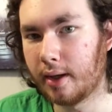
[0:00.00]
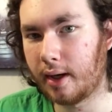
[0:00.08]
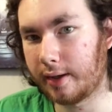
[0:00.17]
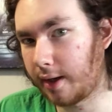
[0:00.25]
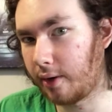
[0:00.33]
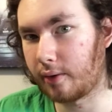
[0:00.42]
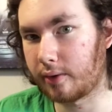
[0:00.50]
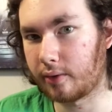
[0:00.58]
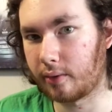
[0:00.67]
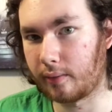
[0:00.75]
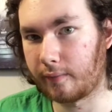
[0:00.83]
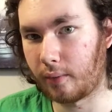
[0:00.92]
a
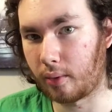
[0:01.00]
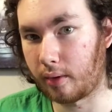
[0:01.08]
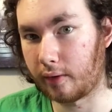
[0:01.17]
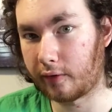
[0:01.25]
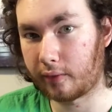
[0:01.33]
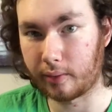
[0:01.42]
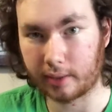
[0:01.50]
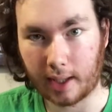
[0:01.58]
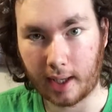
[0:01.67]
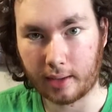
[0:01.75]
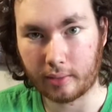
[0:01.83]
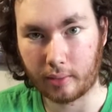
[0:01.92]
character for a certain
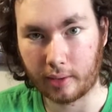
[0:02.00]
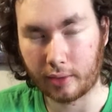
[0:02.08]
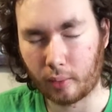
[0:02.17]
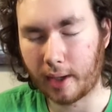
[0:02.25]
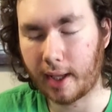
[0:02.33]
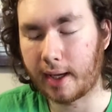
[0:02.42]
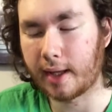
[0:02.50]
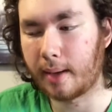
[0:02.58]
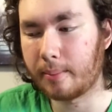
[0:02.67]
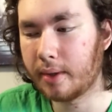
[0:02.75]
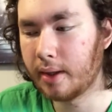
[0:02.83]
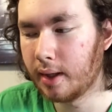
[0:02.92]
category the way I
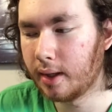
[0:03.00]
am.